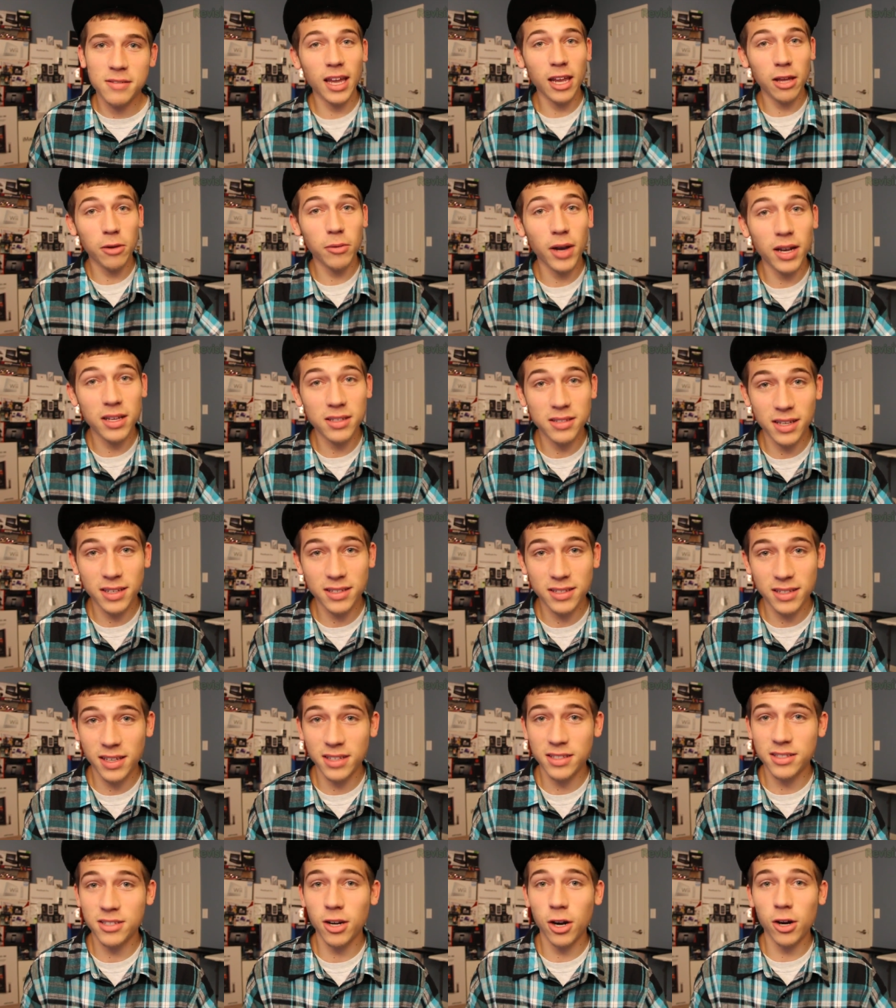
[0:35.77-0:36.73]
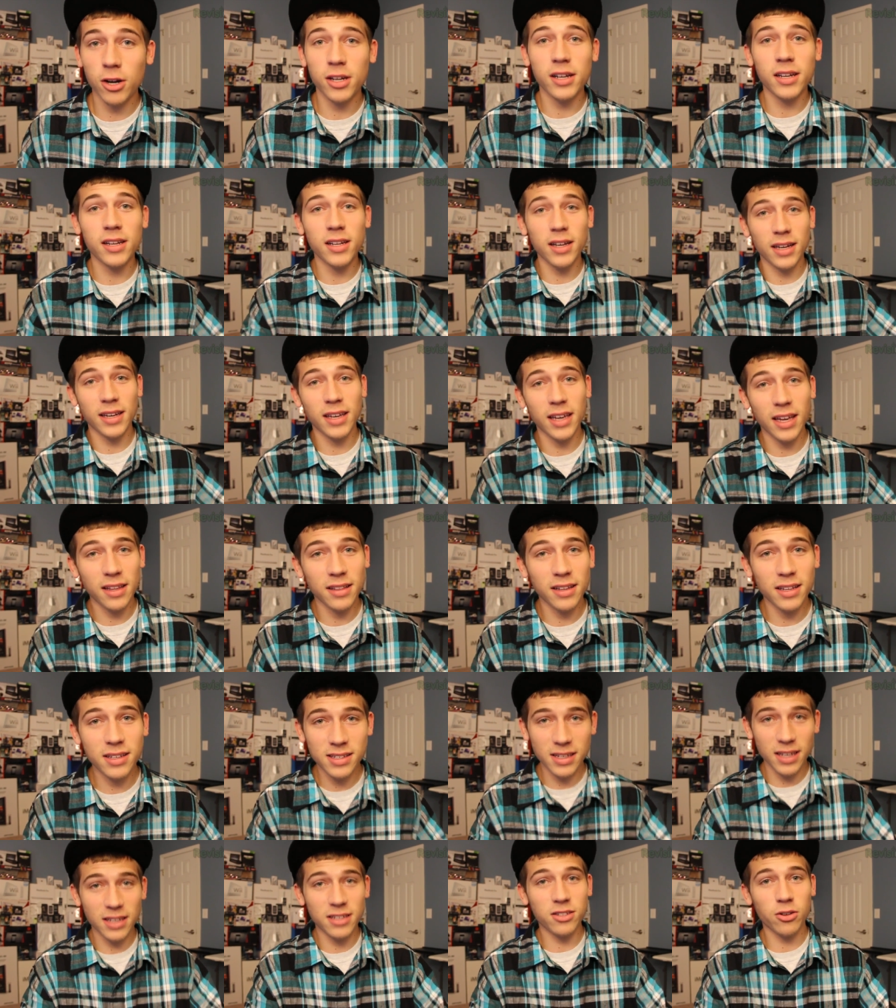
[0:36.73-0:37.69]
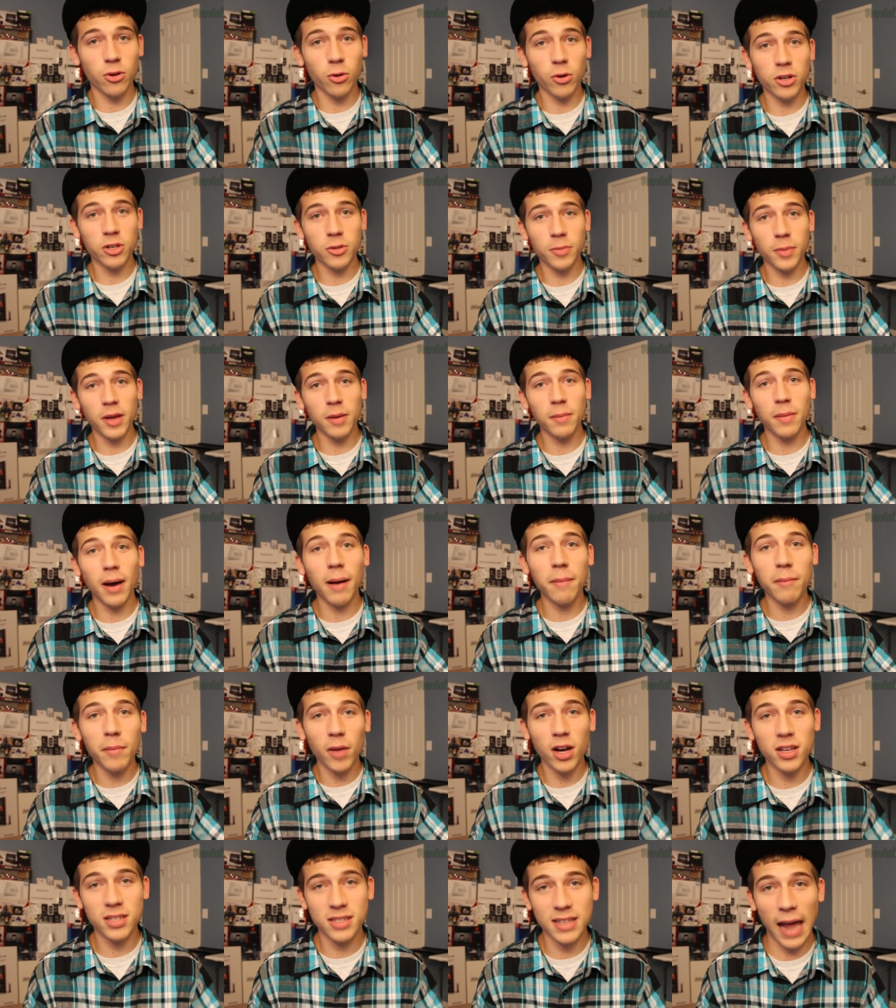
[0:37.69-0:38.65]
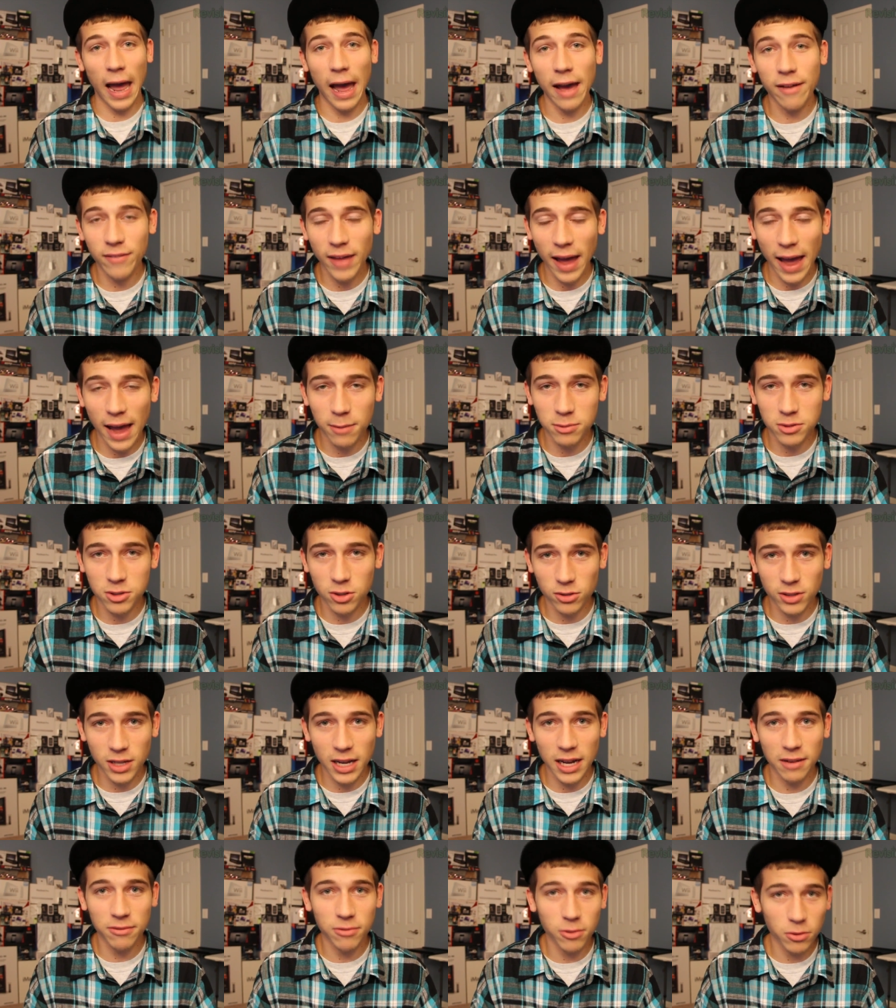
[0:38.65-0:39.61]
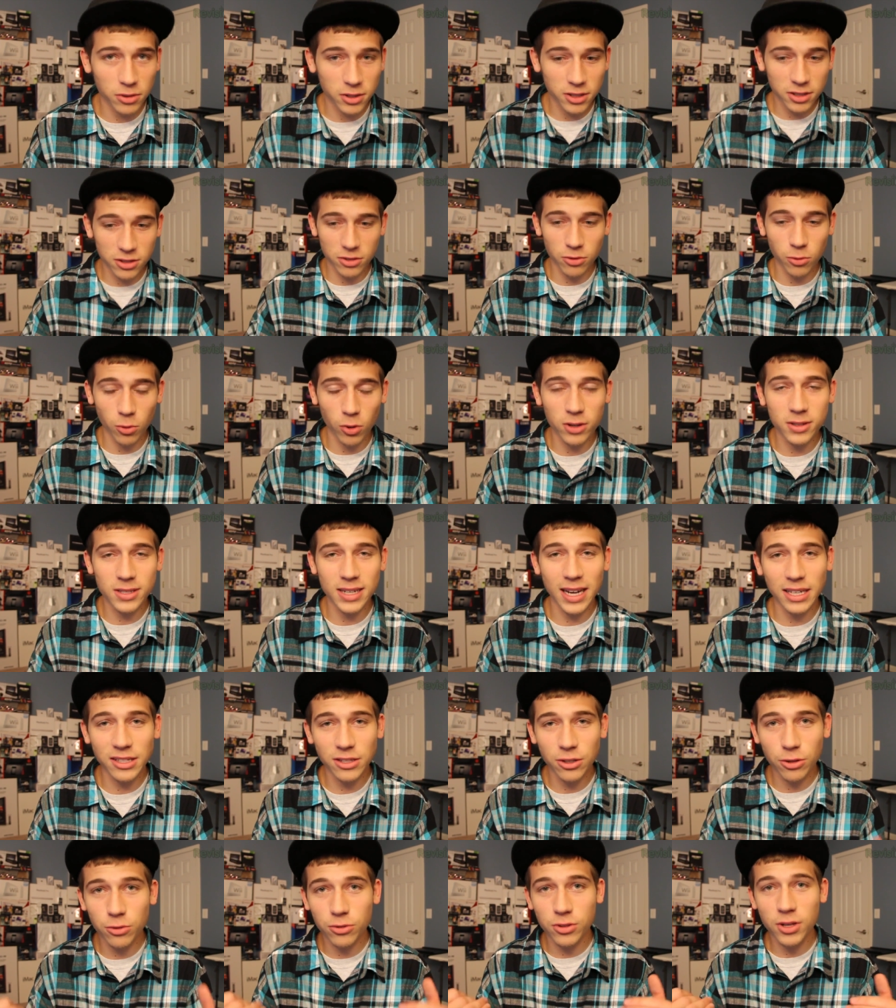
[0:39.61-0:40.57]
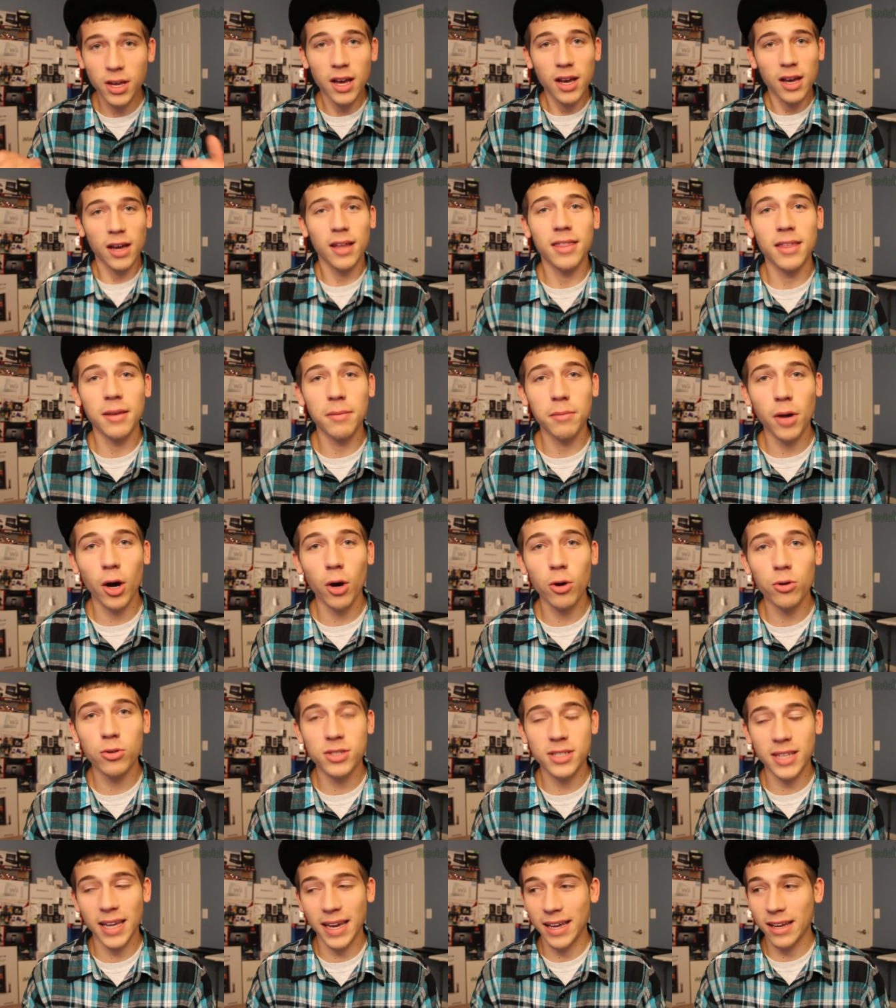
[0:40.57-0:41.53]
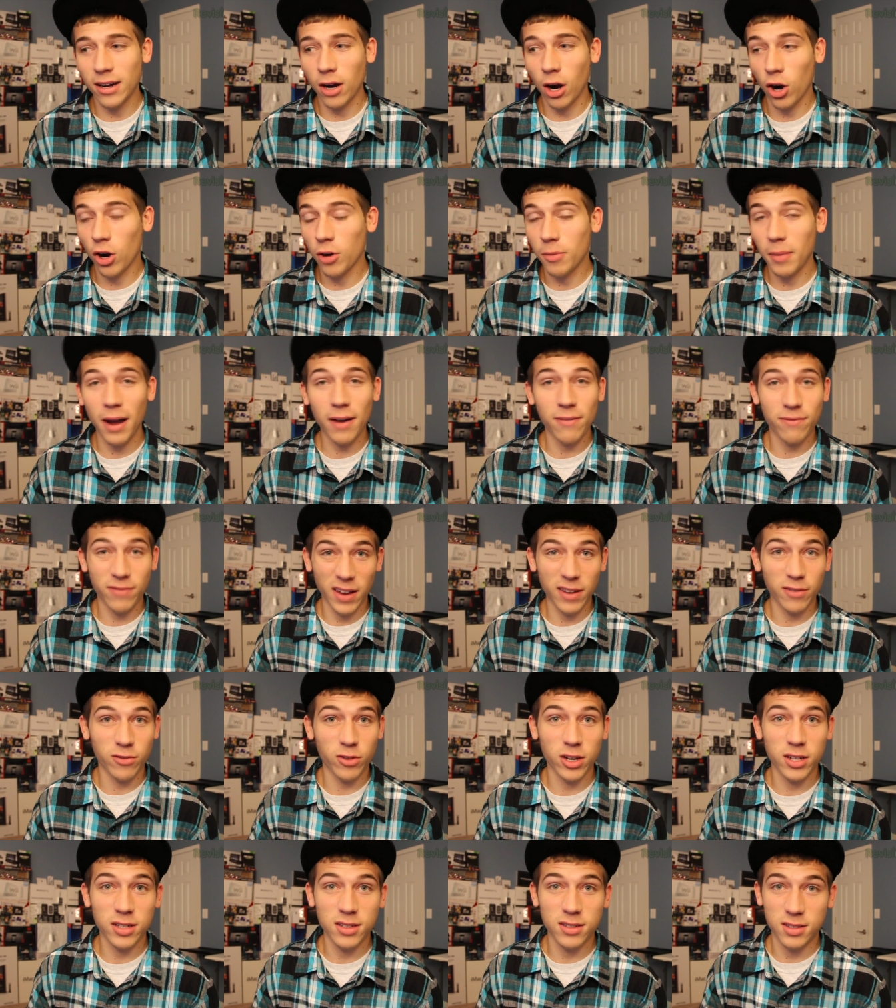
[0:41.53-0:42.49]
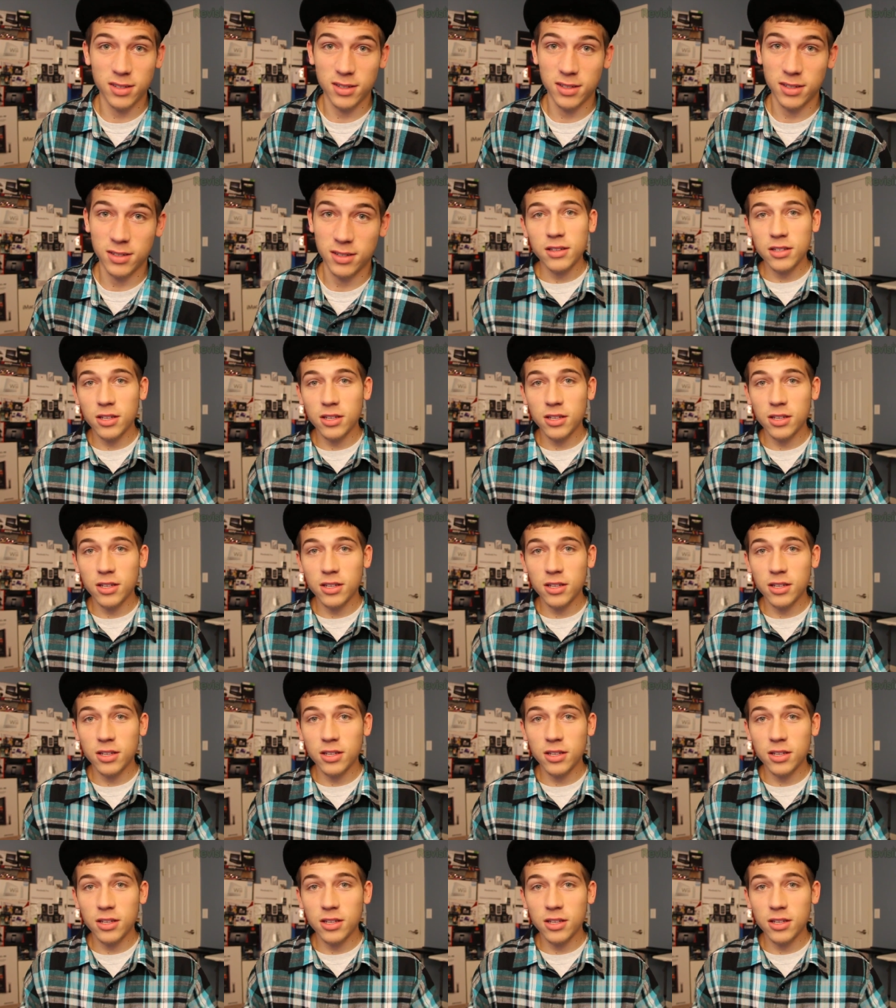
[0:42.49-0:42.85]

Anyways, let's get started. Again, this is going to be my must-have apps on the iPhone. These are the ones I use the most and are my favorites.